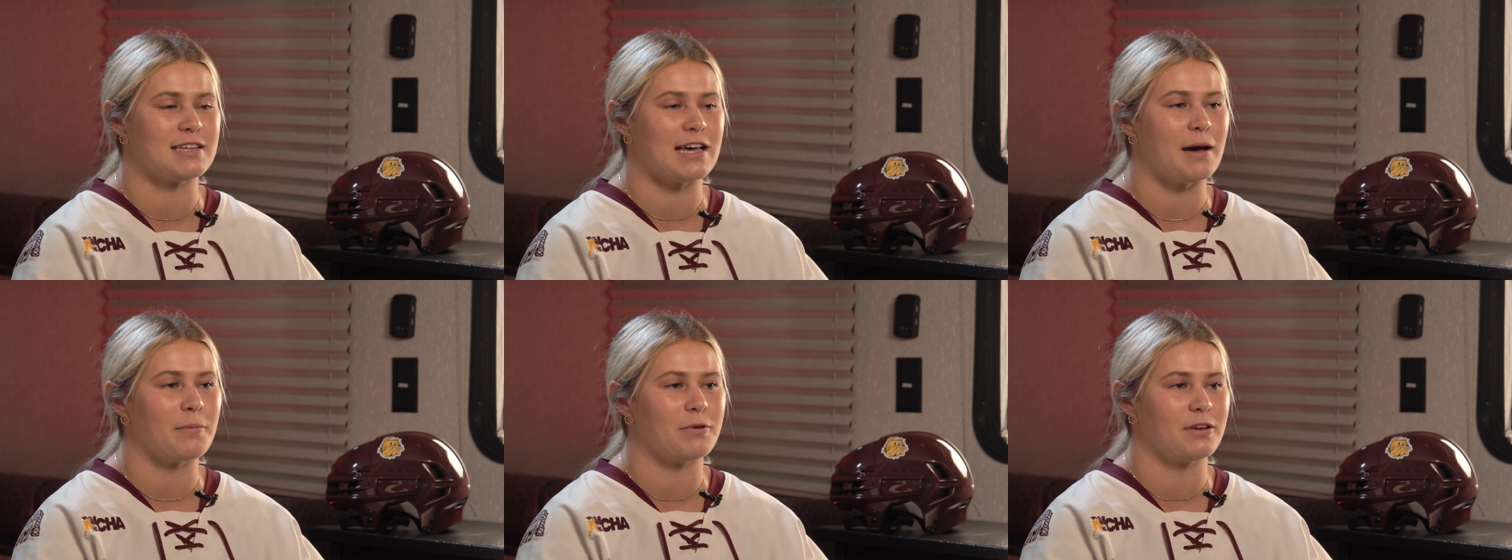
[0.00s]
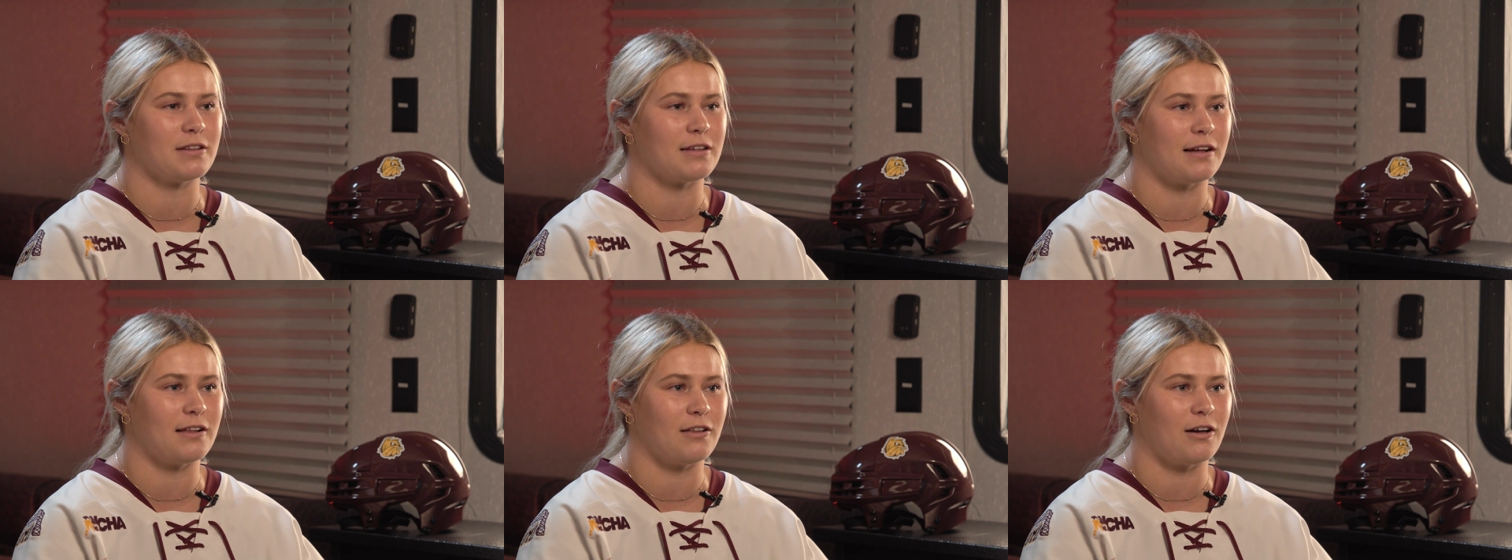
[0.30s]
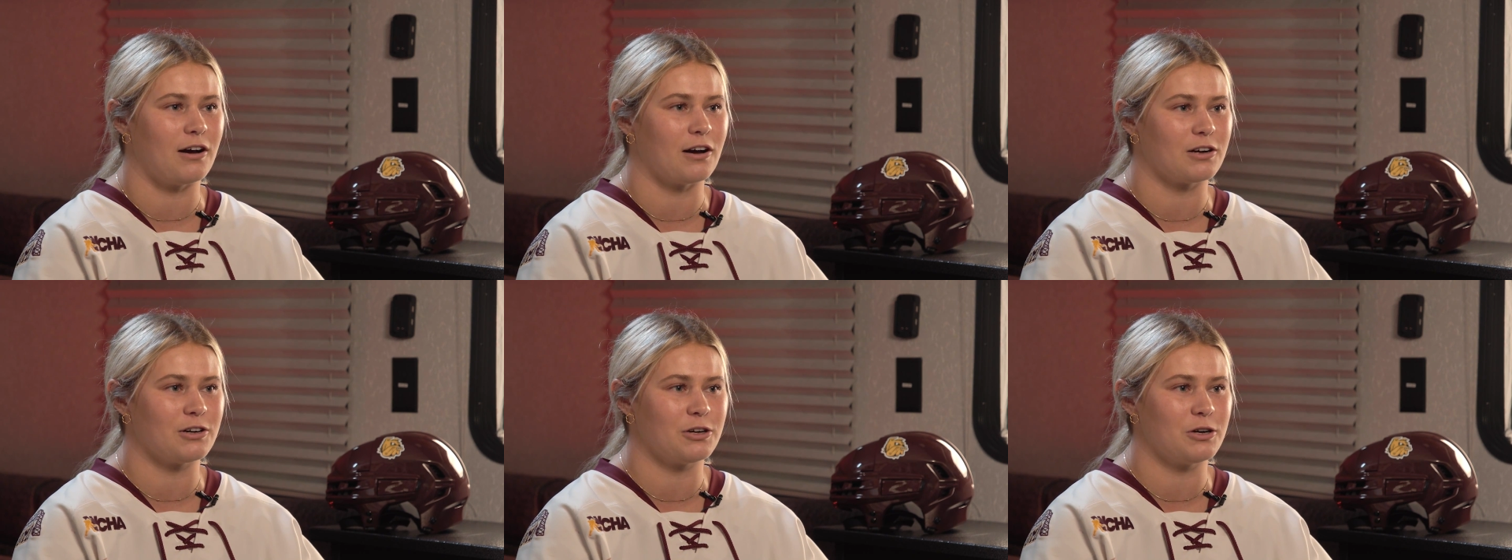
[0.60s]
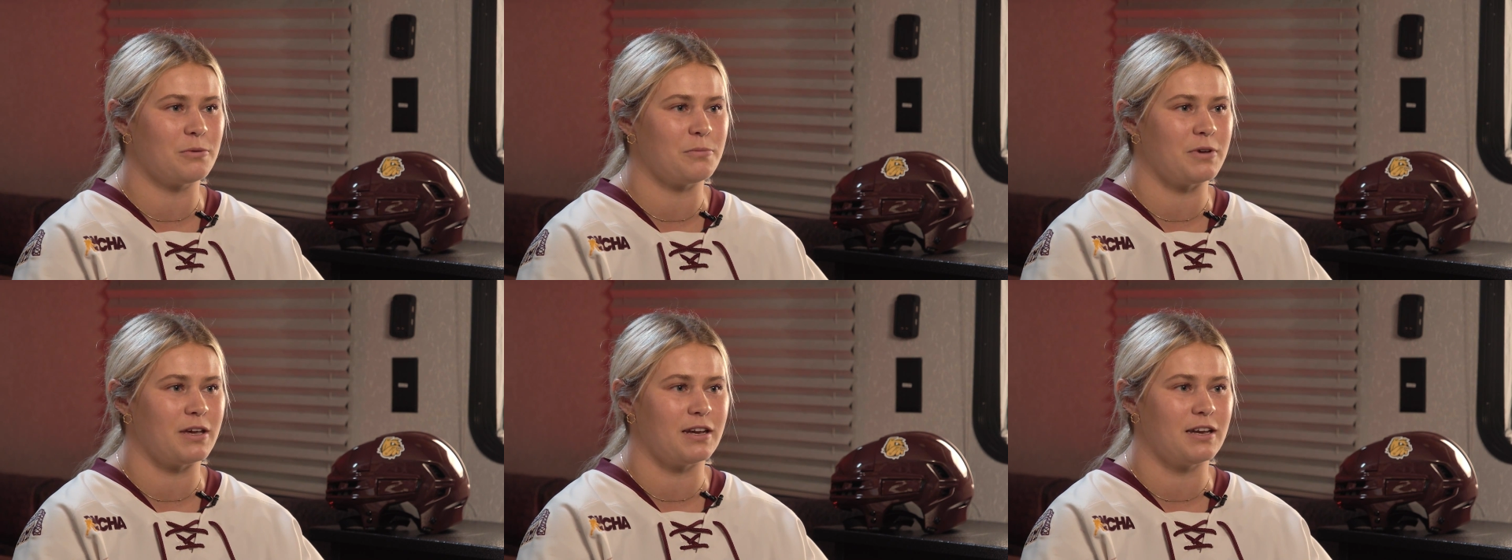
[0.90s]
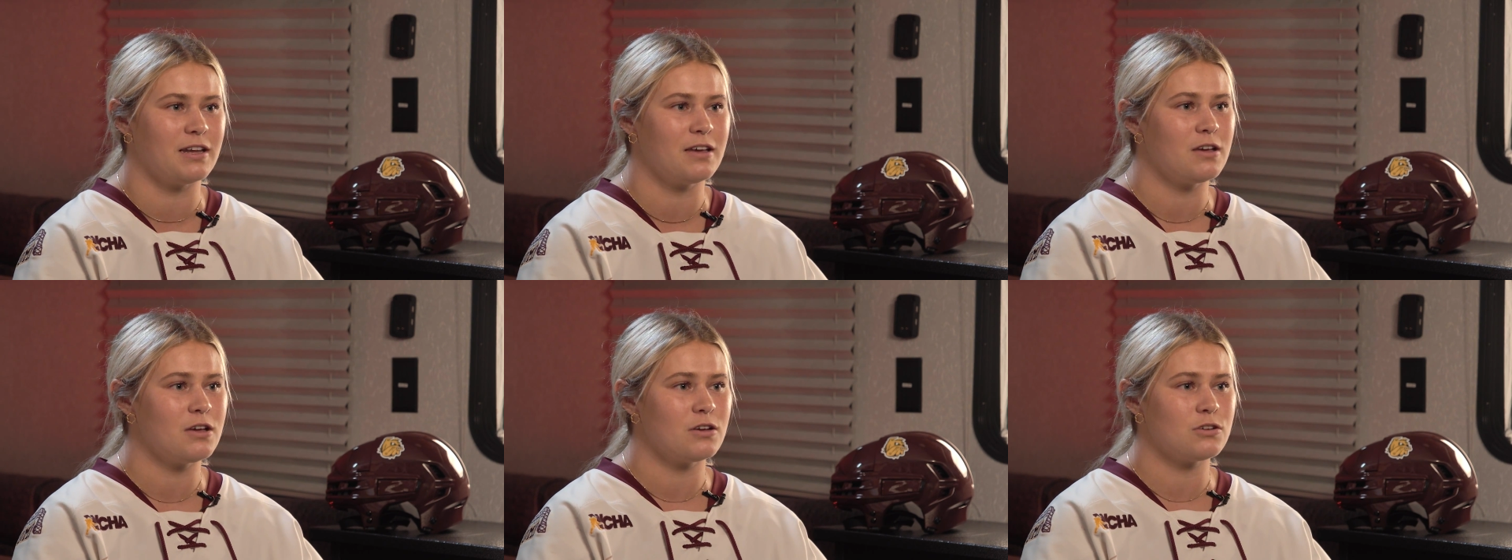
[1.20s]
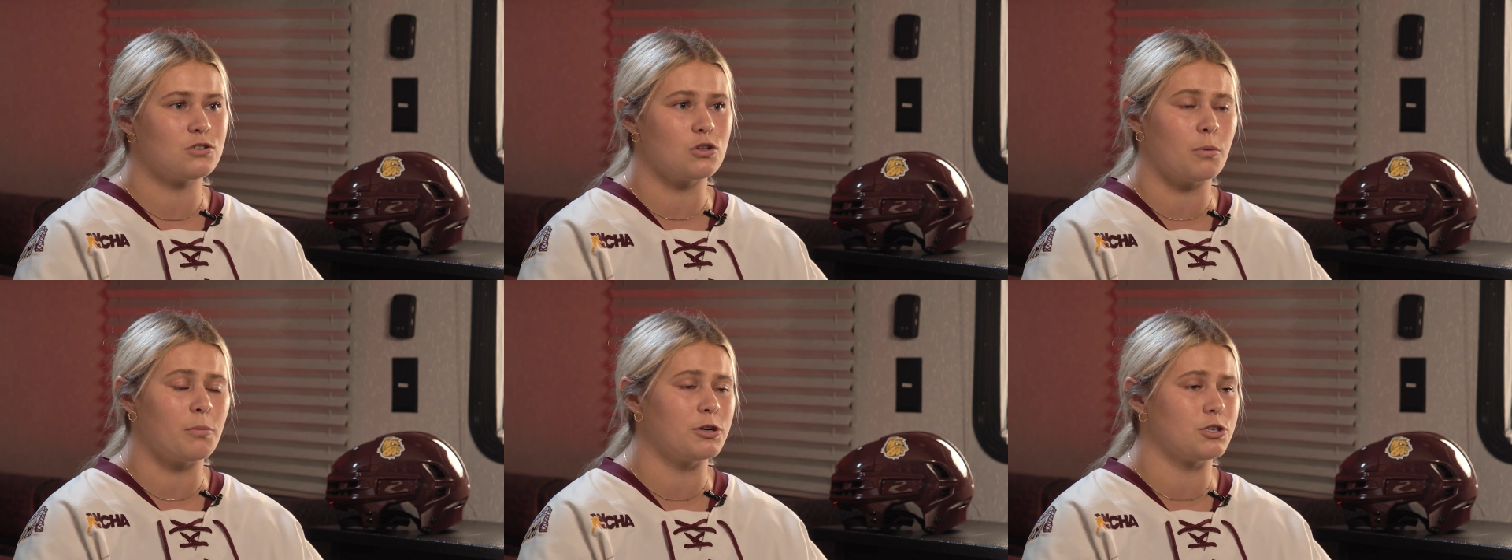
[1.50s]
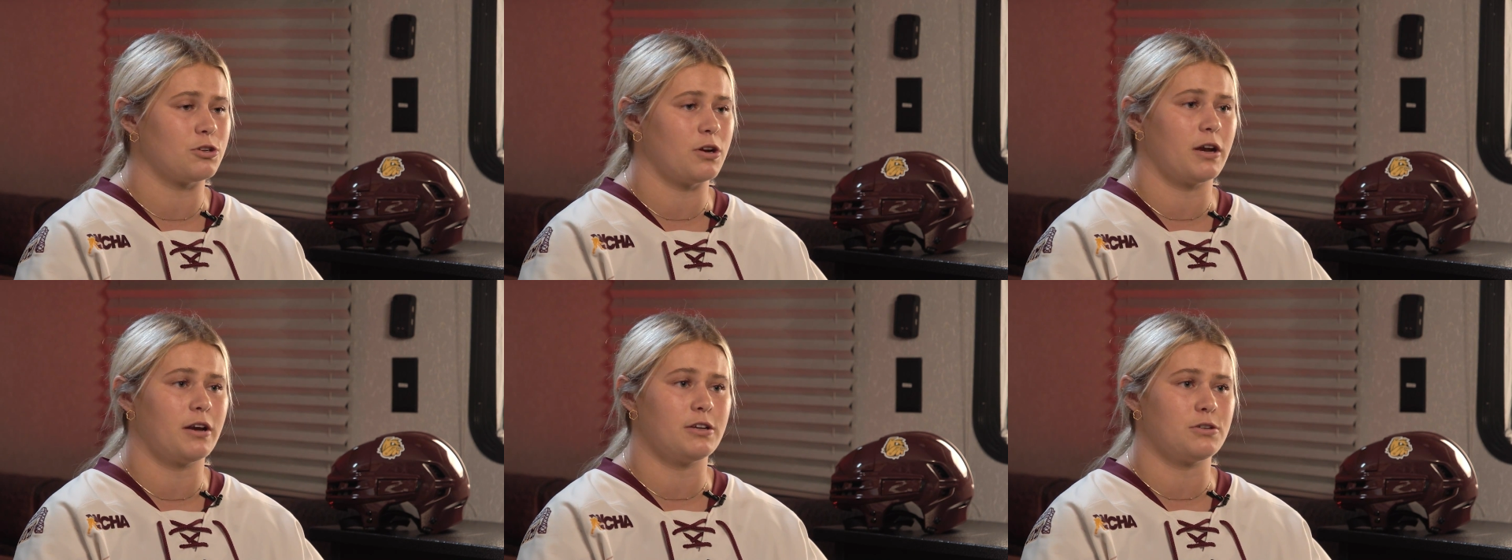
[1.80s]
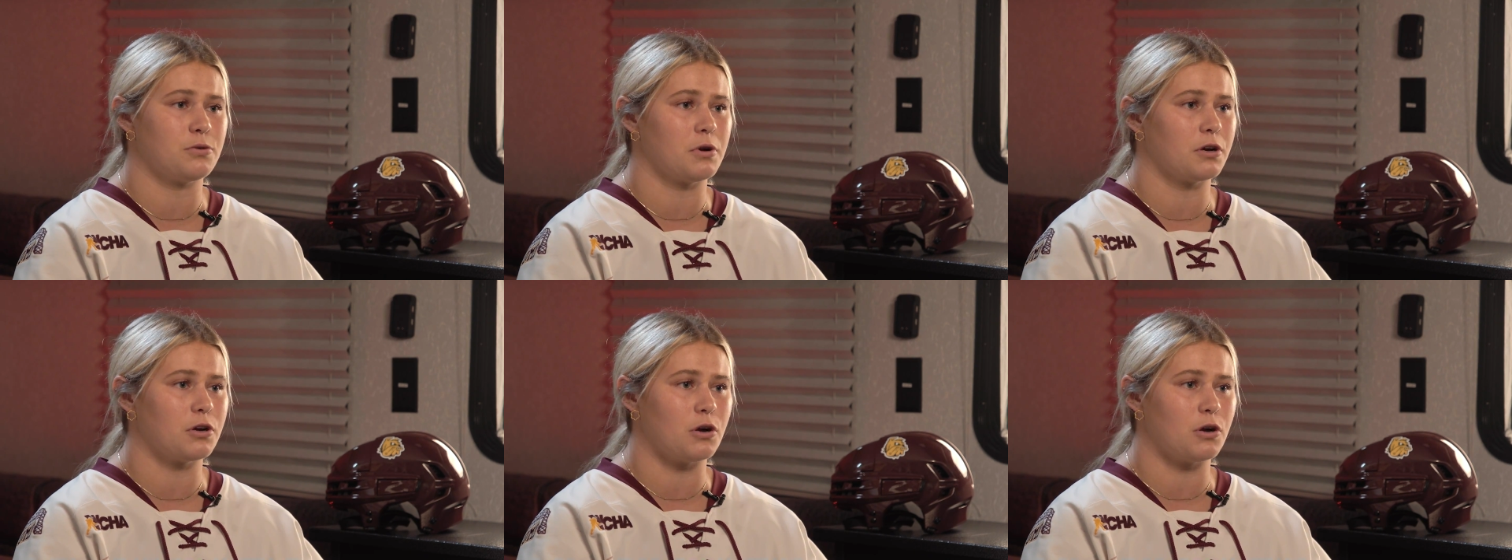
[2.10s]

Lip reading: happening in that locker room, and so much credit to